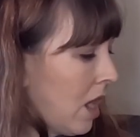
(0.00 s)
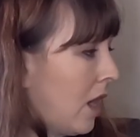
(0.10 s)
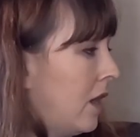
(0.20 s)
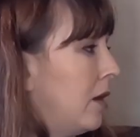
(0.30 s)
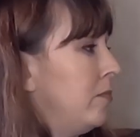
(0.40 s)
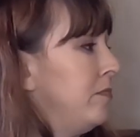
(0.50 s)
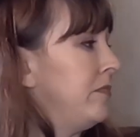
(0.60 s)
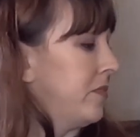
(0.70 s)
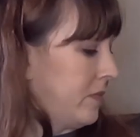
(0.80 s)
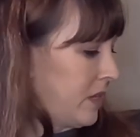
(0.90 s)

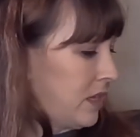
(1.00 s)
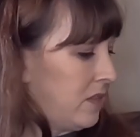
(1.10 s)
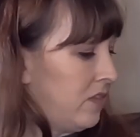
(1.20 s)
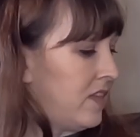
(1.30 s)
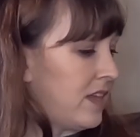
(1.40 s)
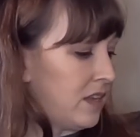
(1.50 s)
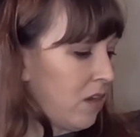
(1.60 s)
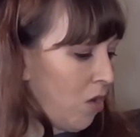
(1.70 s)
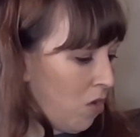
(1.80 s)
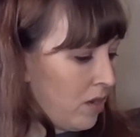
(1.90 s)
Then
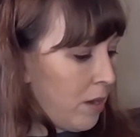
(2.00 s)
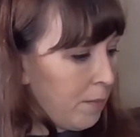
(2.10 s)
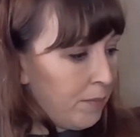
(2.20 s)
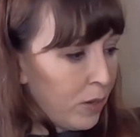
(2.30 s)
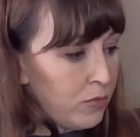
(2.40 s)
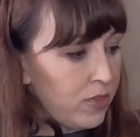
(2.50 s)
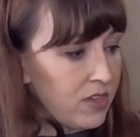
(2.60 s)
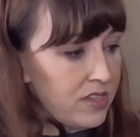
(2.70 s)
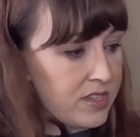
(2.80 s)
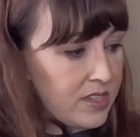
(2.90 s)
on both
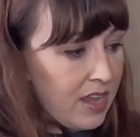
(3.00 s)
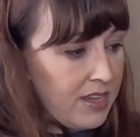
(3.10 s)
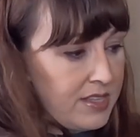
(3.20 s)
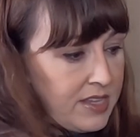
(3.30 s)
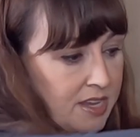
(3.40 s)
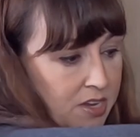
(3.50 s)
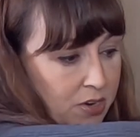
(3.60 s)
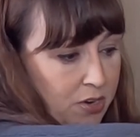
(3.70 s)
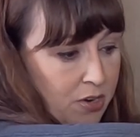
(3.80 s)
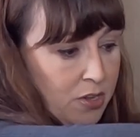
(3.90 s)
sides
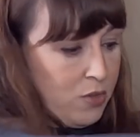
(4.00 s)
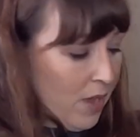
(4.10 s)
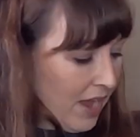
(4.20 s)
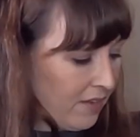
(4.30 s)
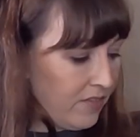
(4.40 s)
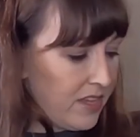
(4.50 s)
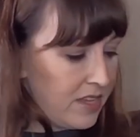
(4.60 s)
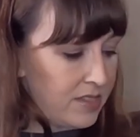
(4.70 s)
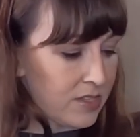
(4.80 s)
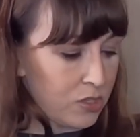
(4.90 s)
here, you have
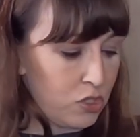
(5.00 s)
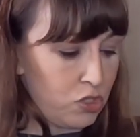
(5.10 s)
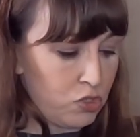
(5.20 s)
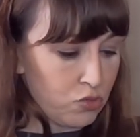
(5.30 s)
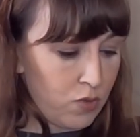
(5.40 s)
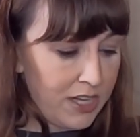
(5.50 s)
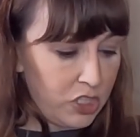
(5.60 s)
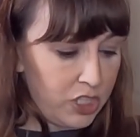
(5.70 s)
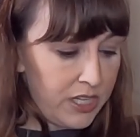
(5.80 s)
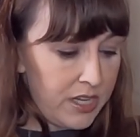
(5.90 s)
these
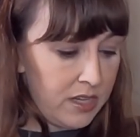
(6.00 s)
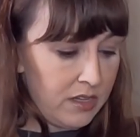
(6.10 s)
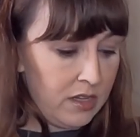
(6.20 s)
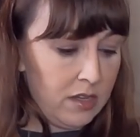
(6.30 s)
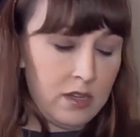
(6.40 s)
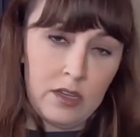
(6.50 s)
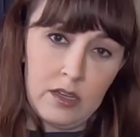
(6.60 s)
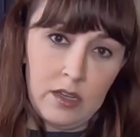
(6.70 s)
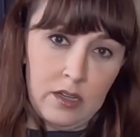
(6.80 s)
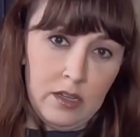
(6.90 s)
stretchy
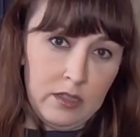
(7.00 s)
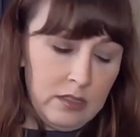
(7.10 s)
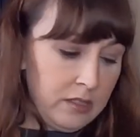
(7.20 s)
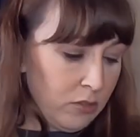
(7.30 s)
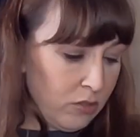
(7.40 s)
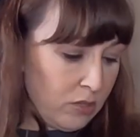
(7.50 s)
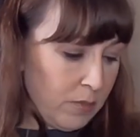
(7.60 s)
little